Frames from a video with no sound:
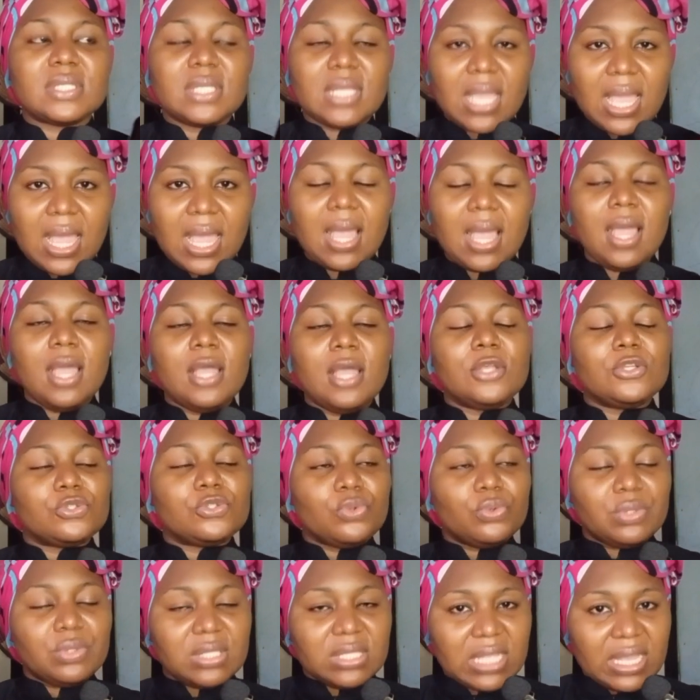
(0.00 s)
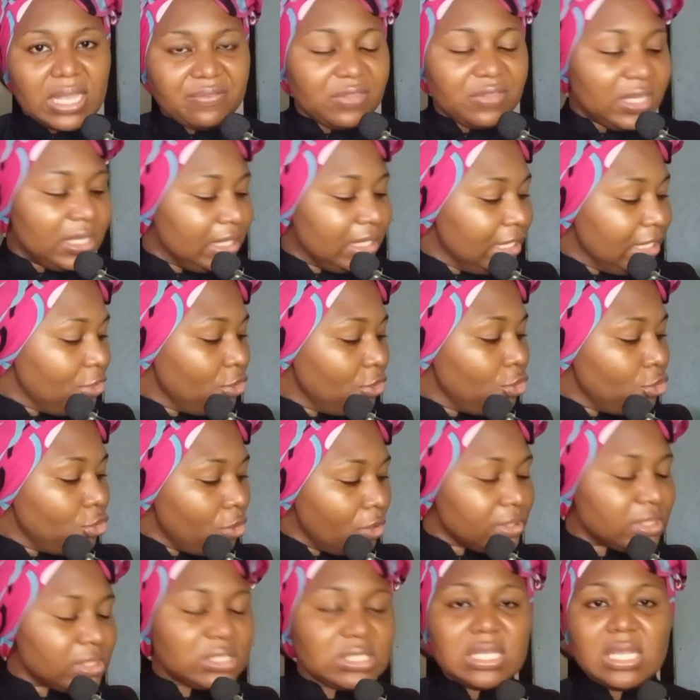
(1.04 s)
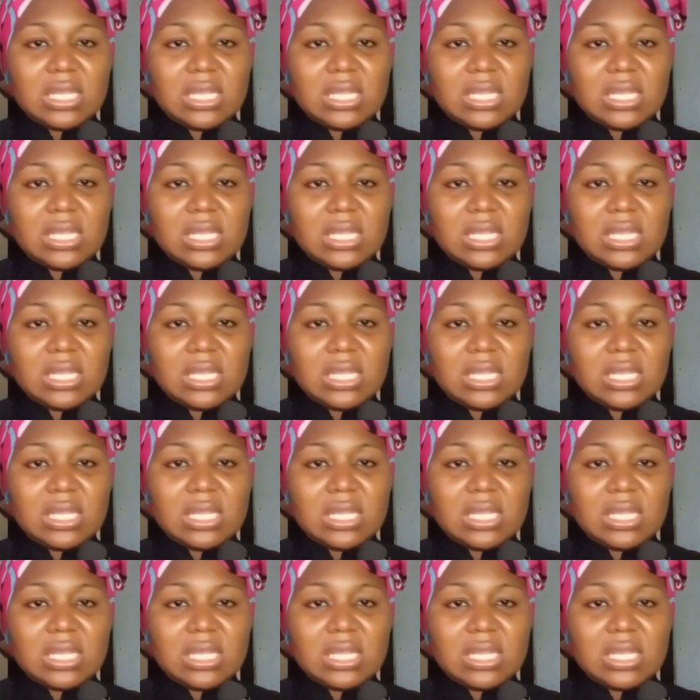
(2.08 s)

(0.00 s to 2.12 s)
Yeah, so definitely not